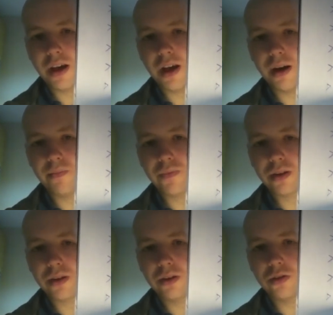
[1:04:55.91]

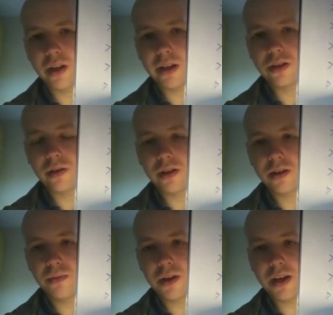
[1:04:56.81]
So that's
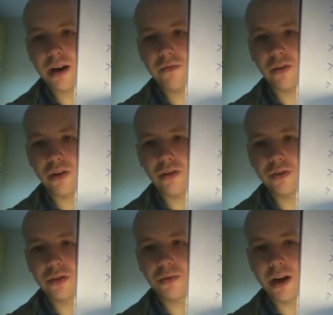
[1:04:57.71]
something to be careful
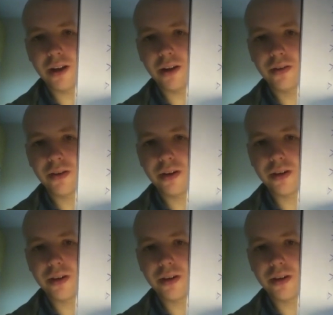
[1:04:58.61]
of as well.